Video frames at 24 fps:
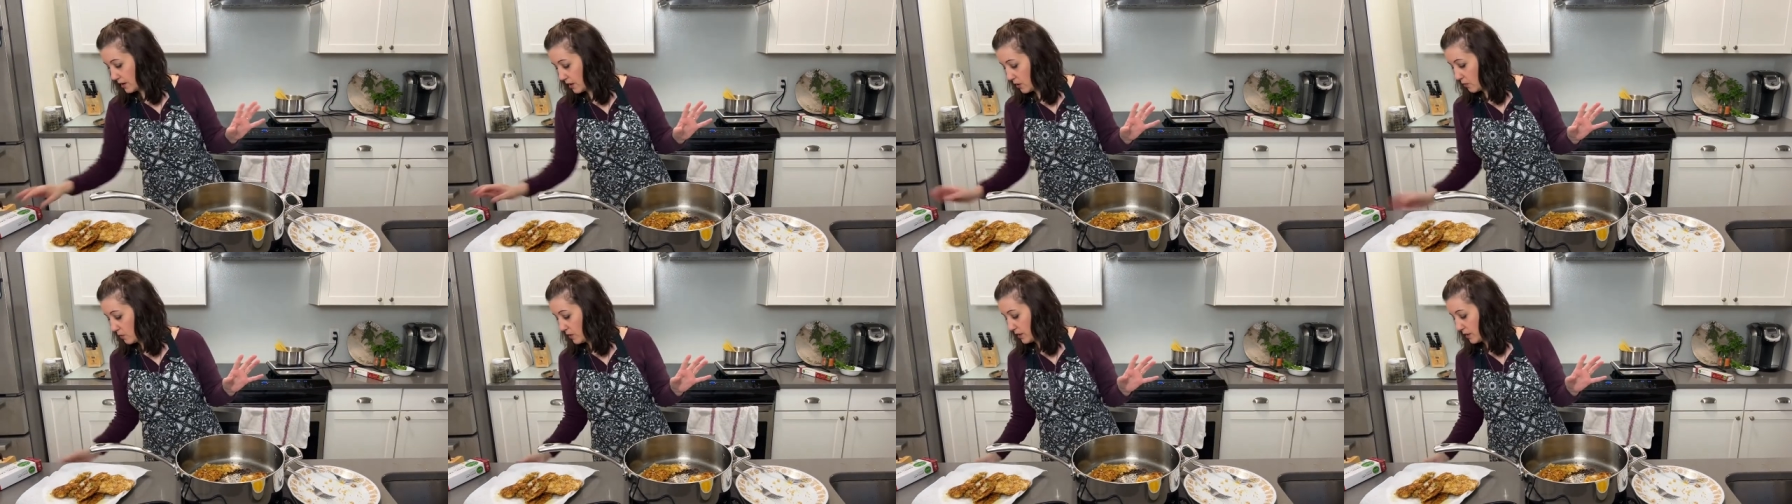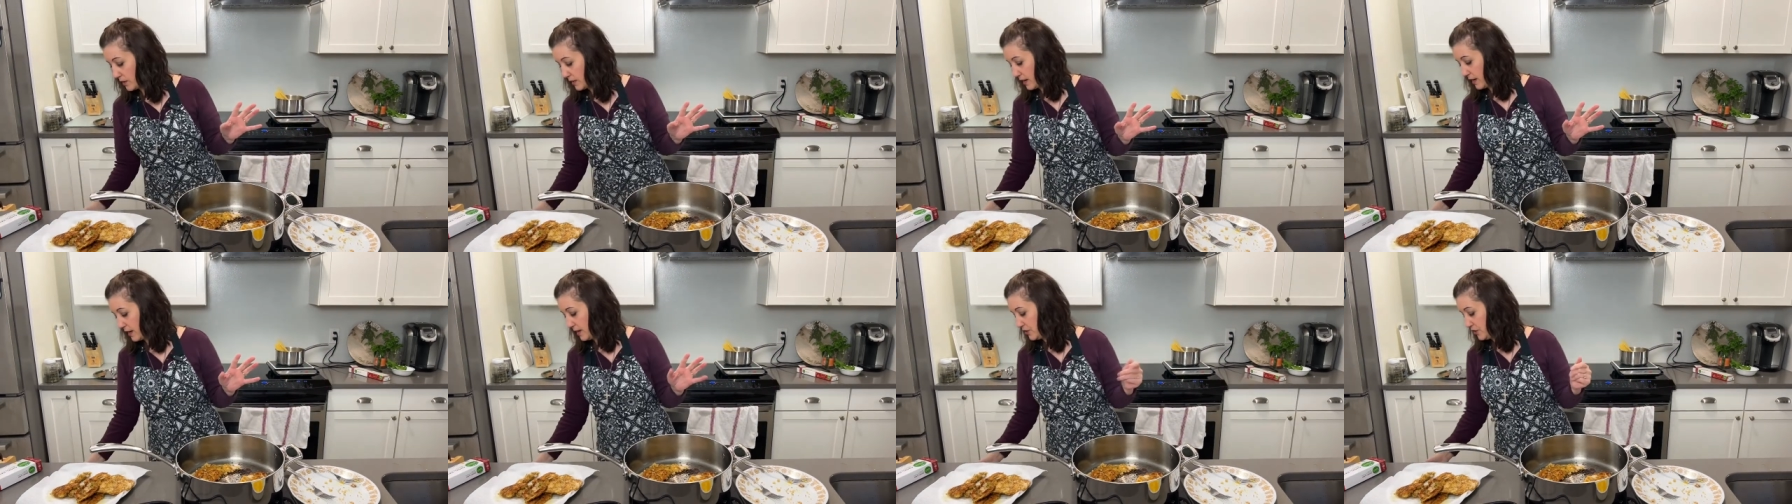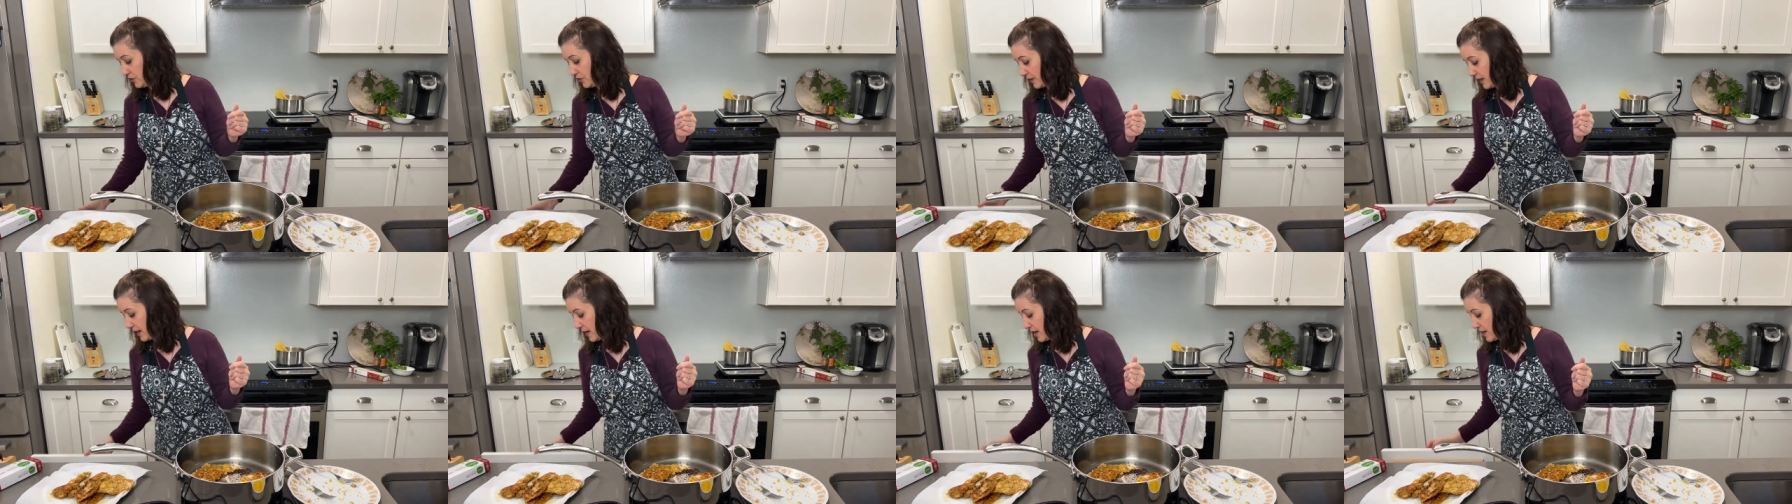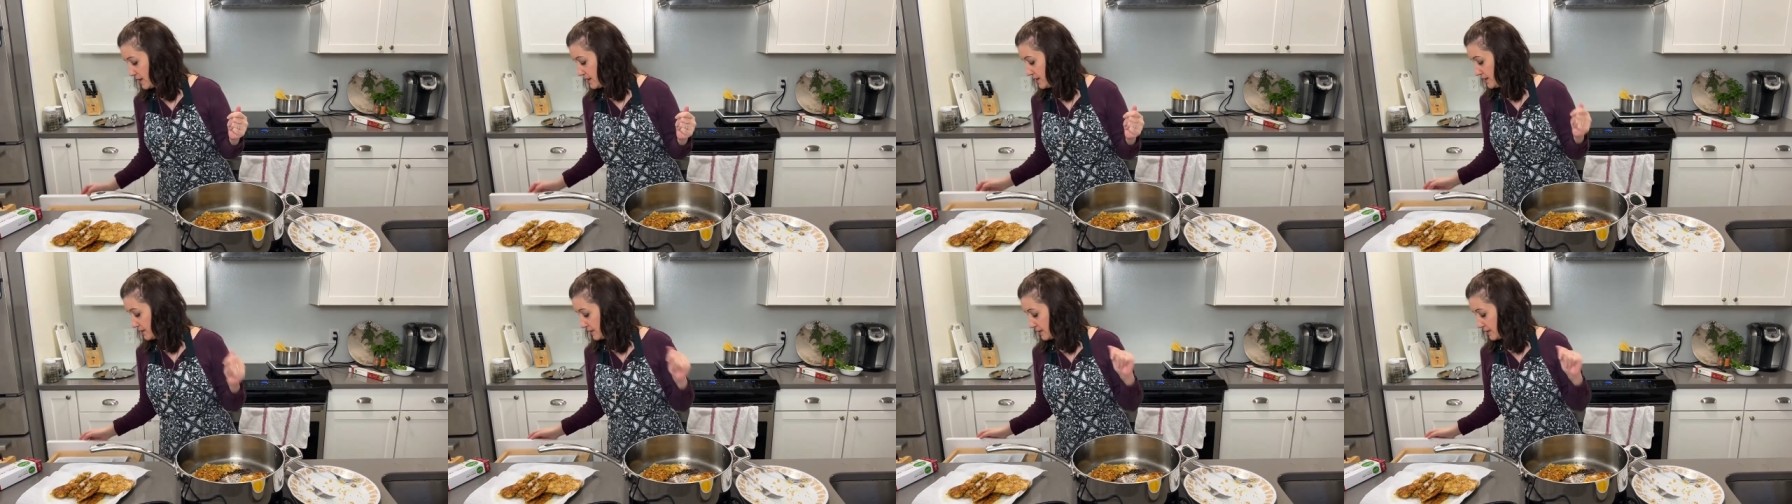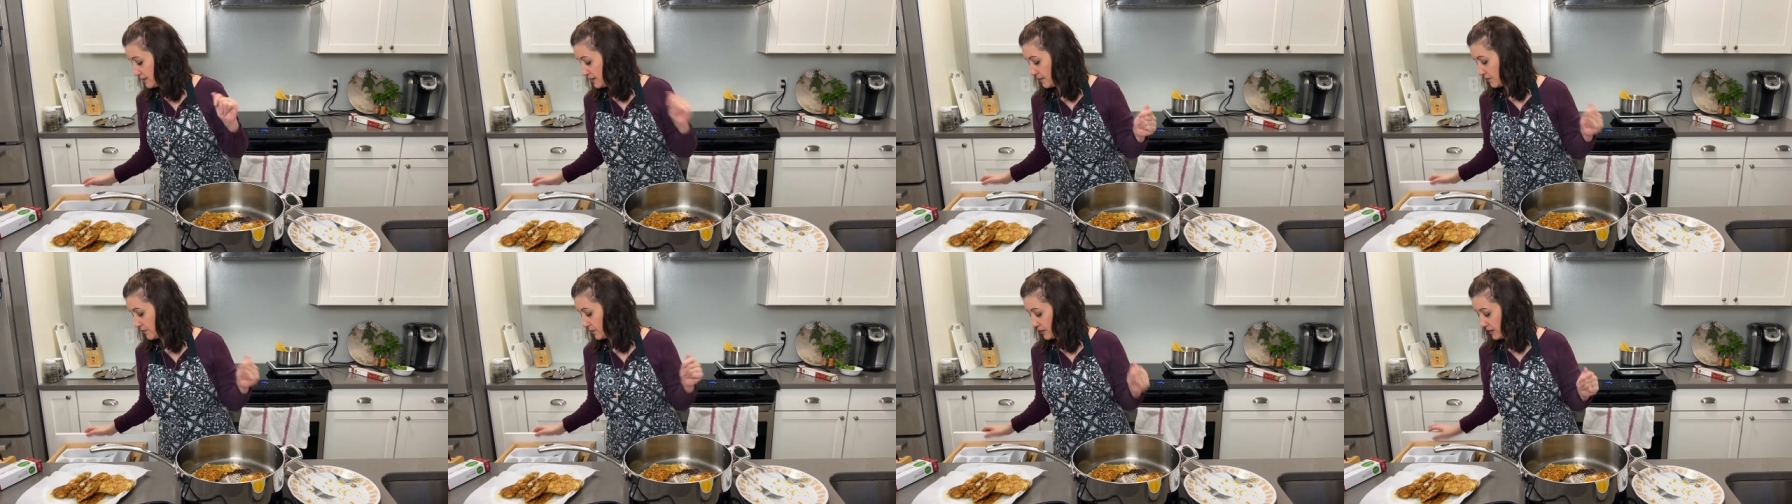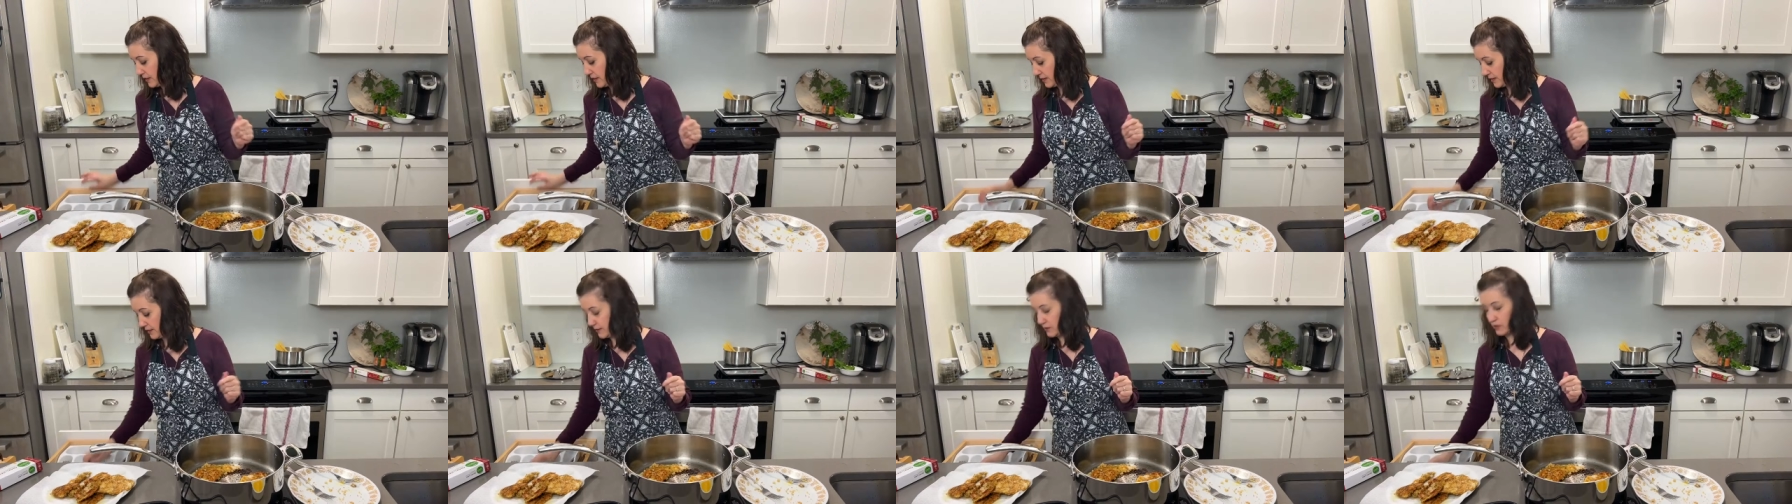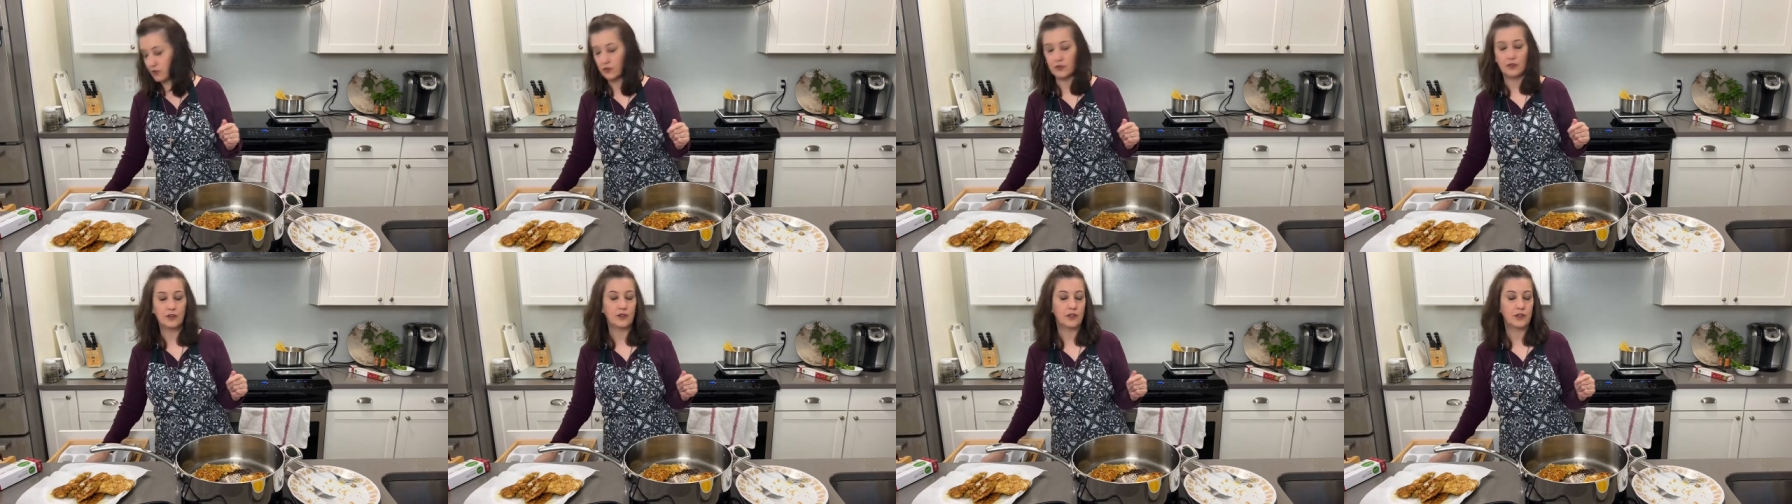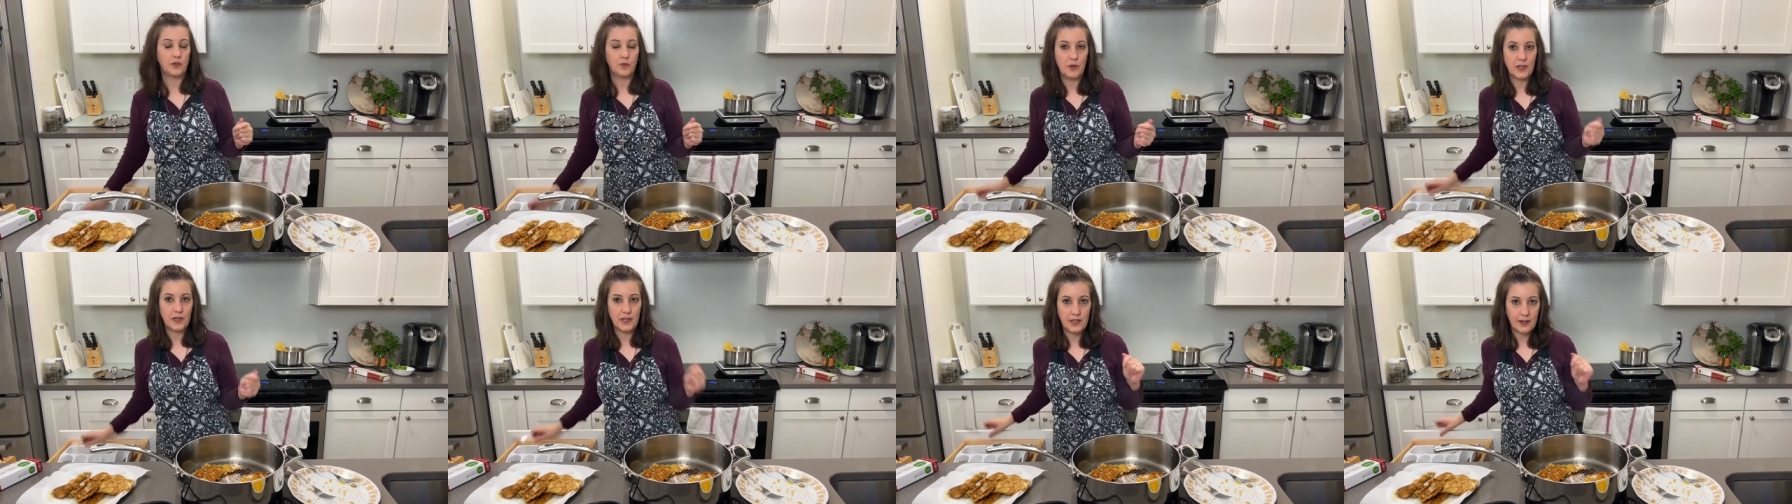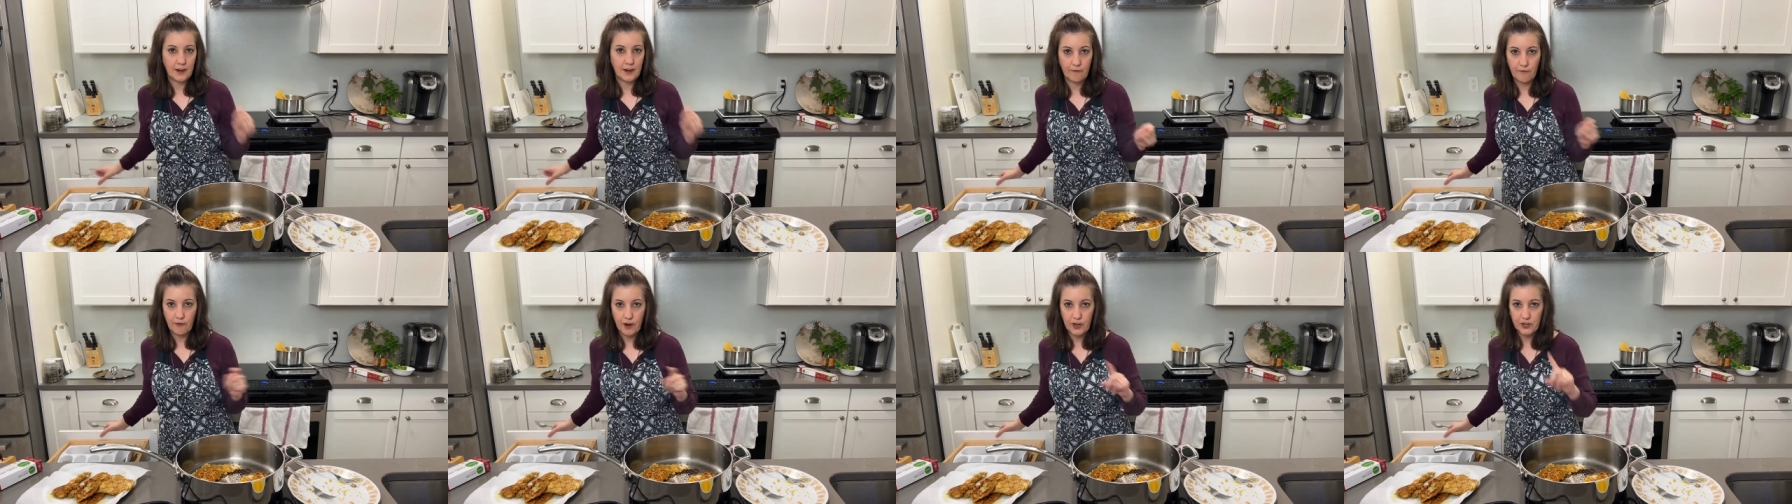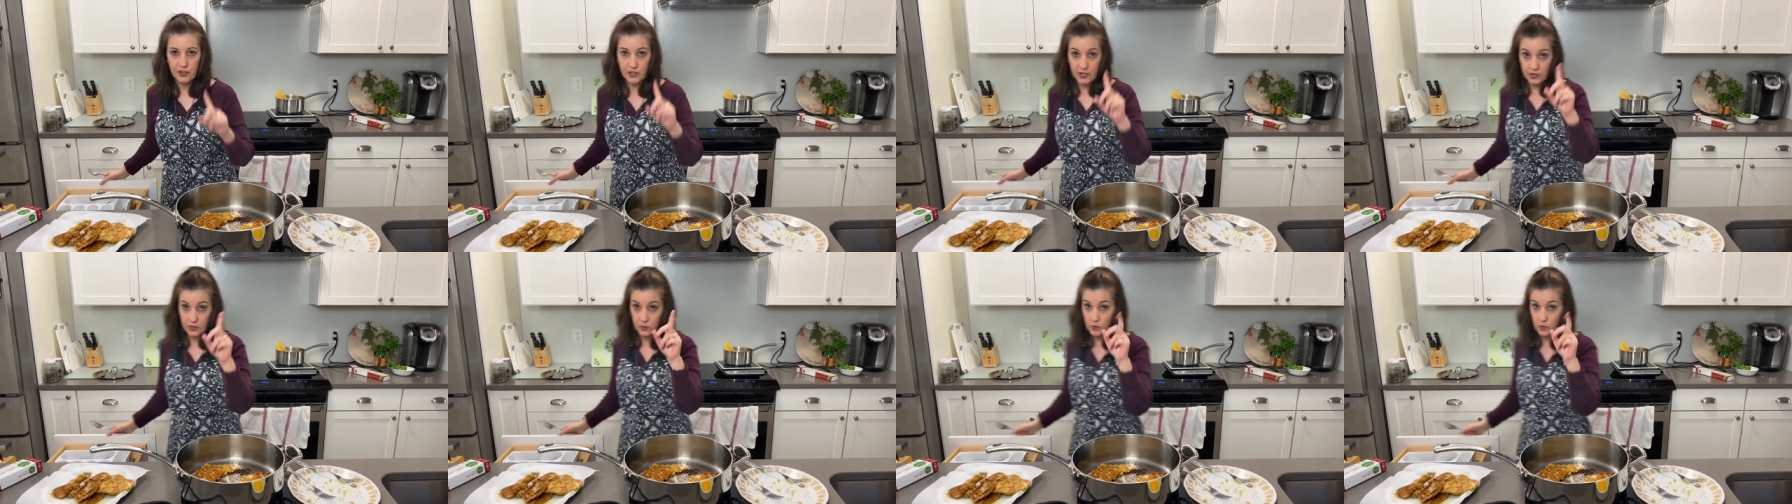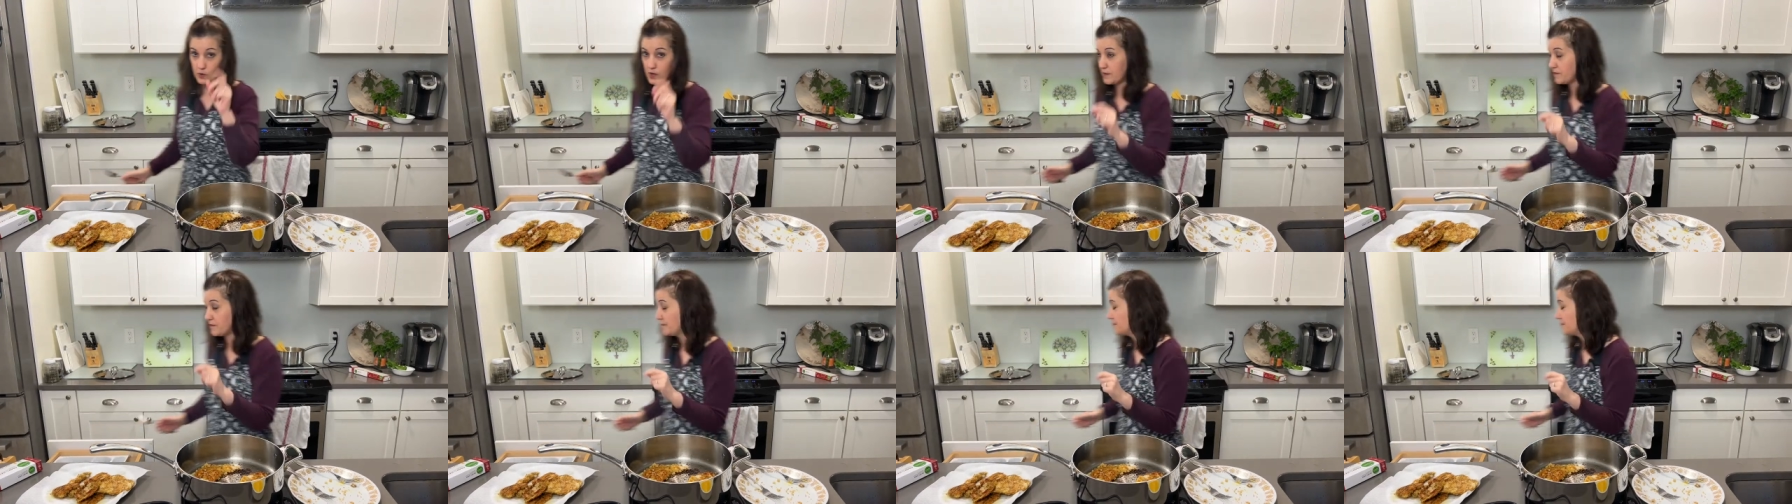care what kind you get; it's never gonna taste as good as picking it fresh. That's one.